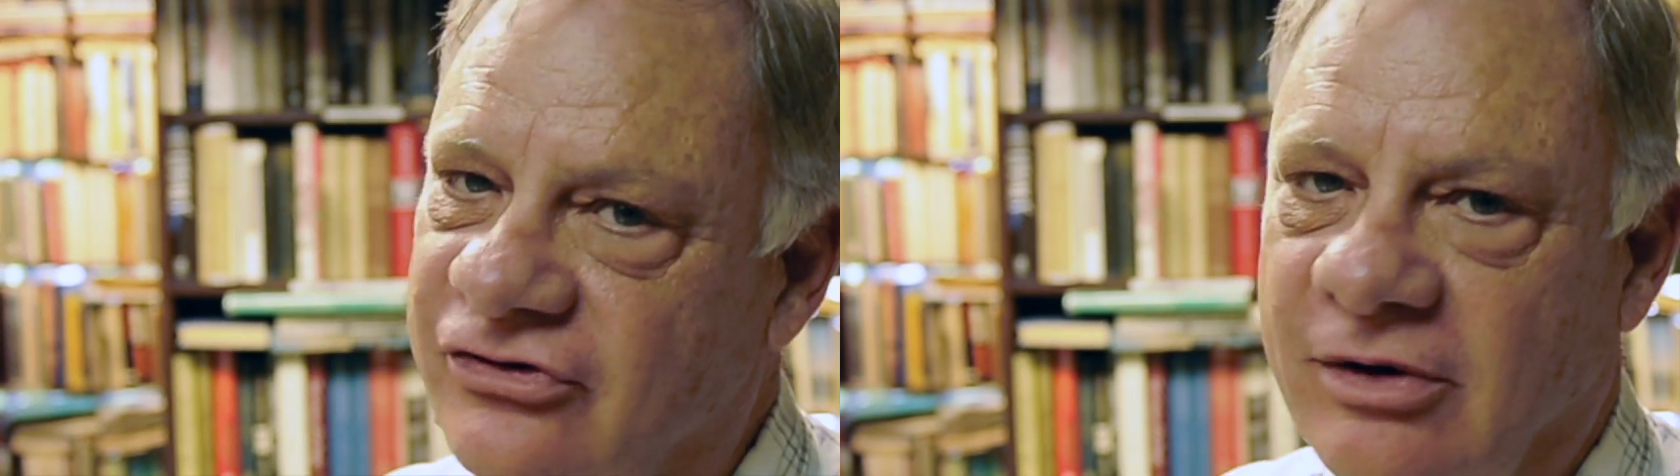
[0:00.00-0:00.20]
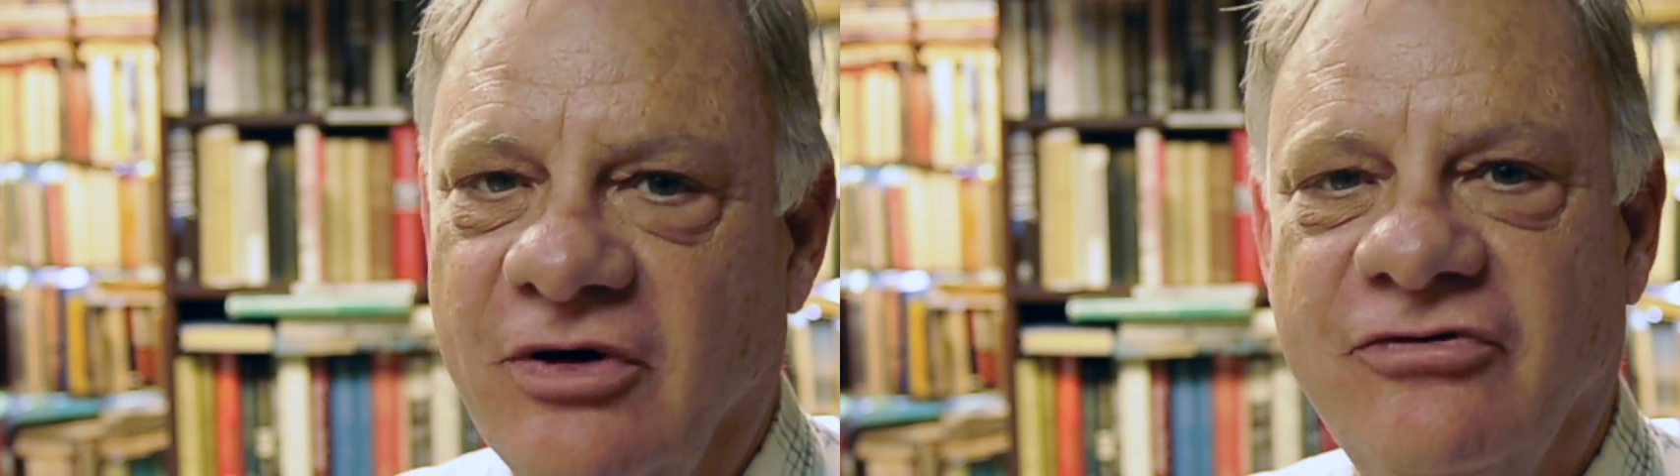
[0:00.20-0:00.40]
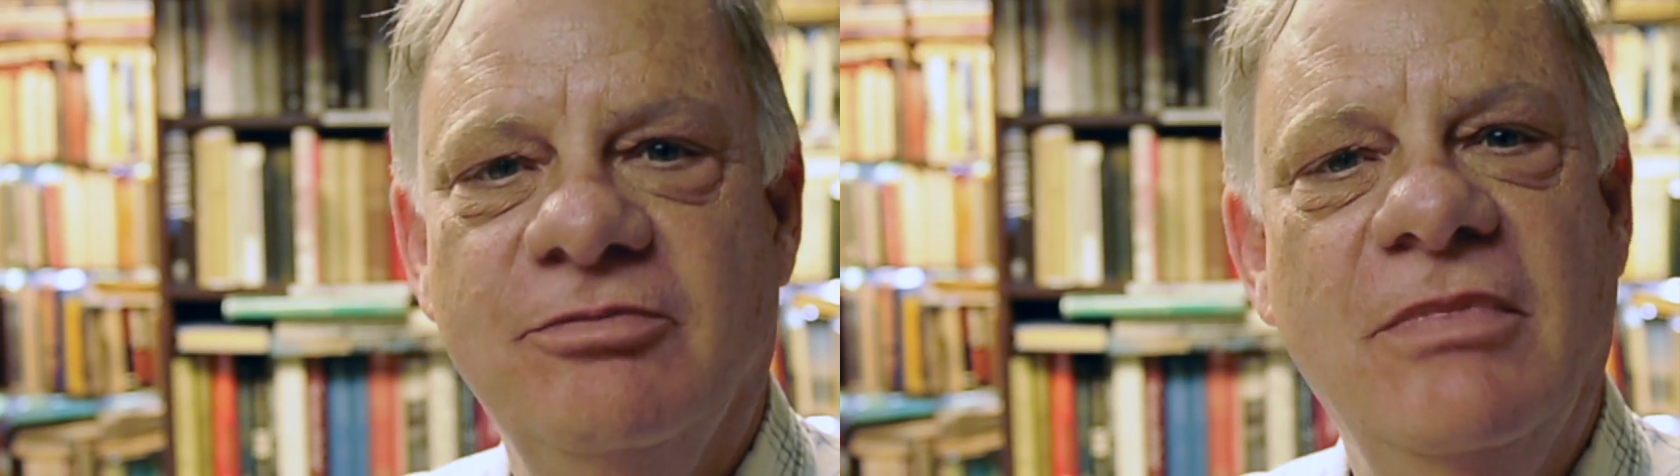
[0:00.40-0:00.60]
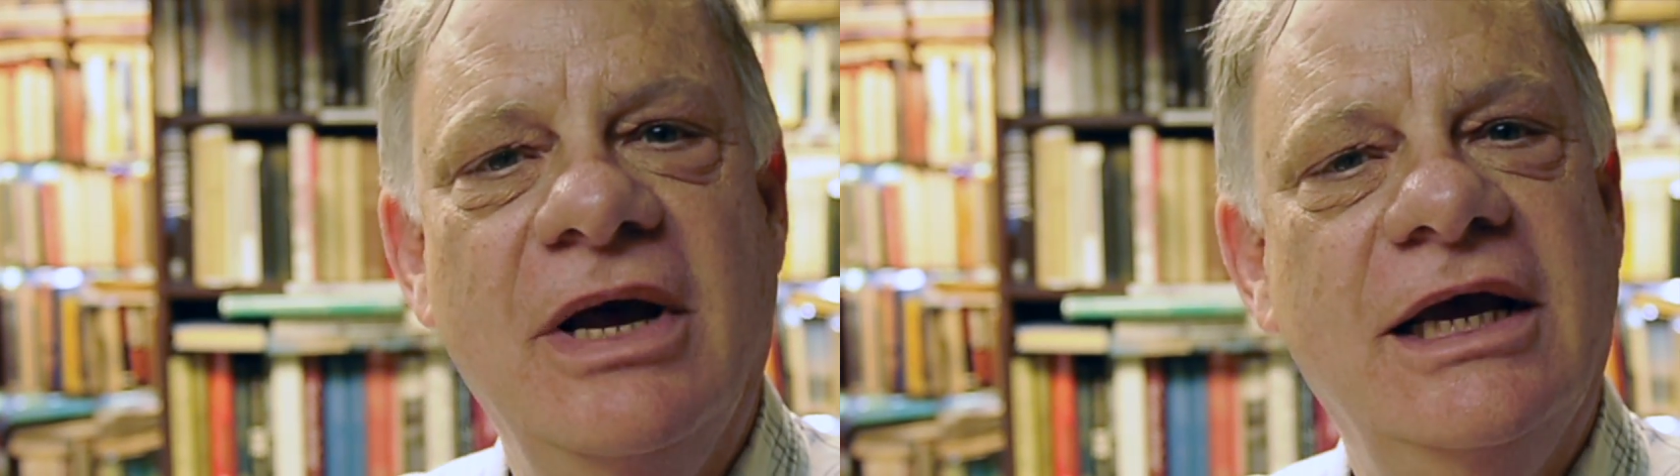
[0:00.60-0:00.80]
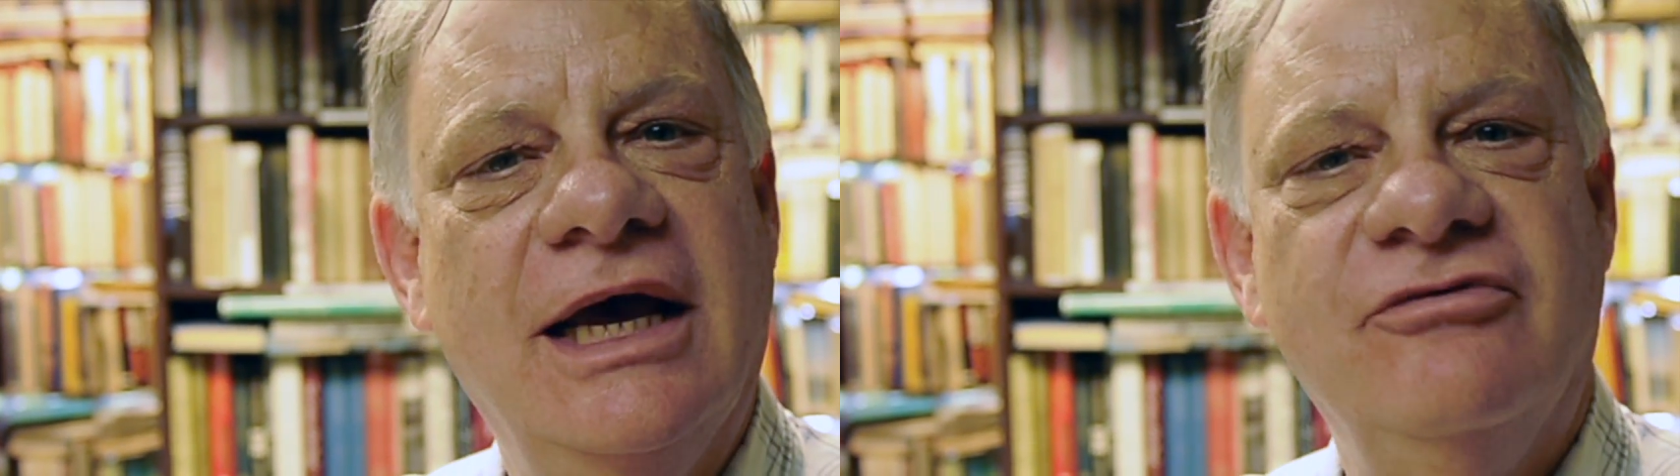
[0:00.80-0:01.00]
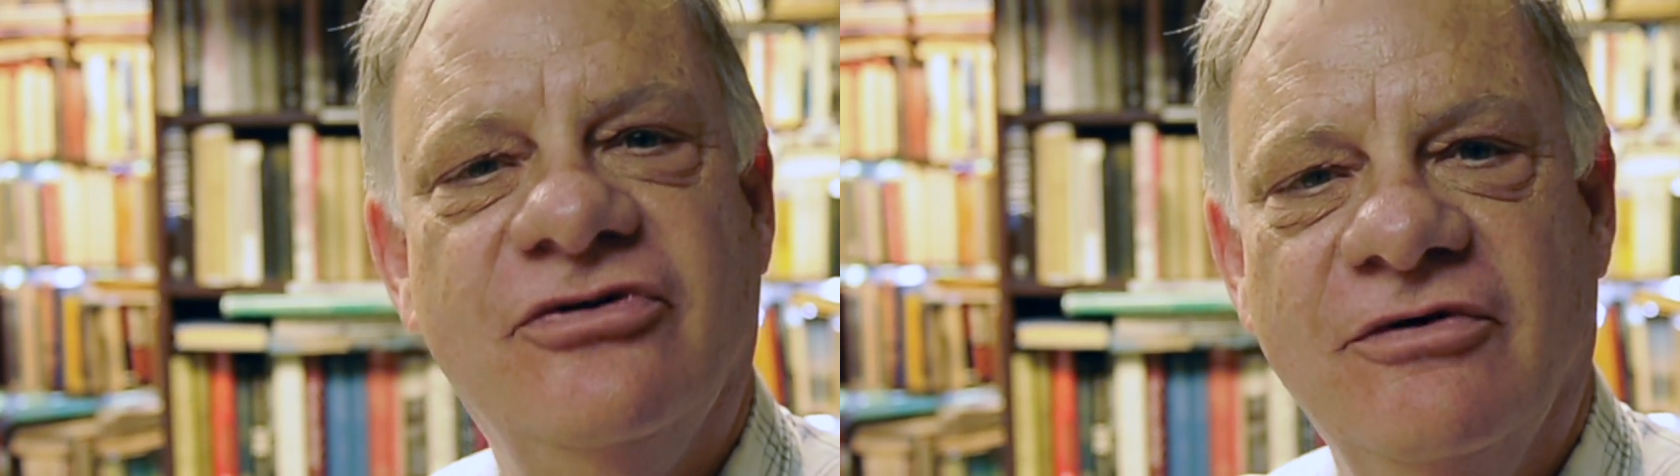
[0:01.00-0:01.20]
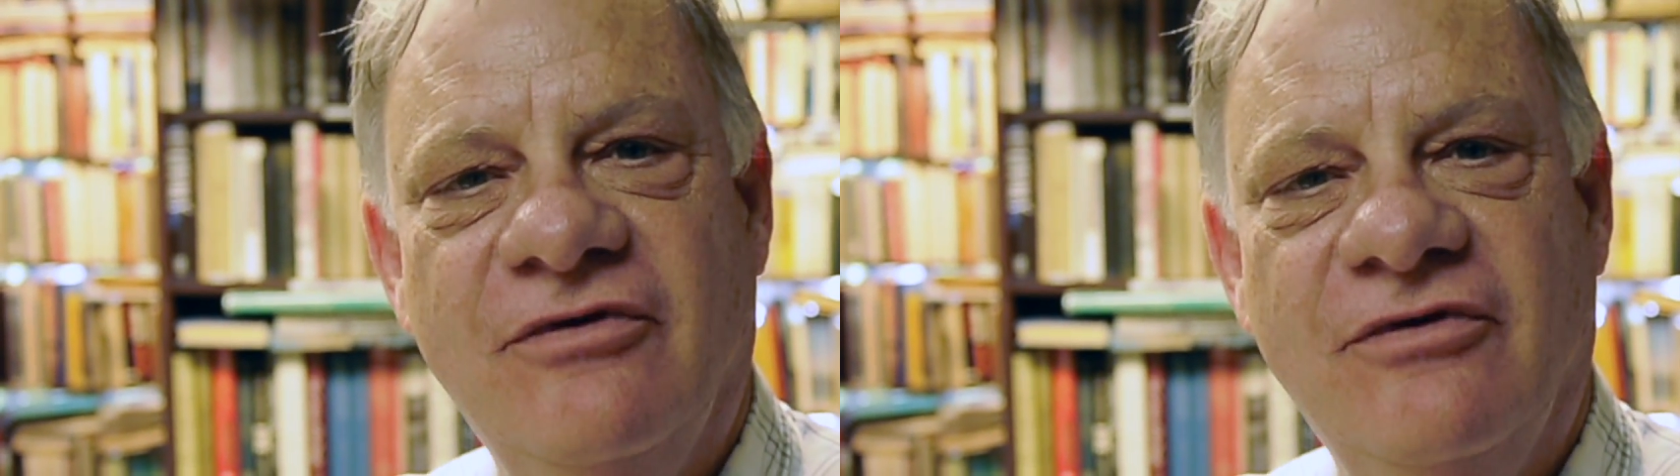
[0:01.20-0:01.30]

some of them may have some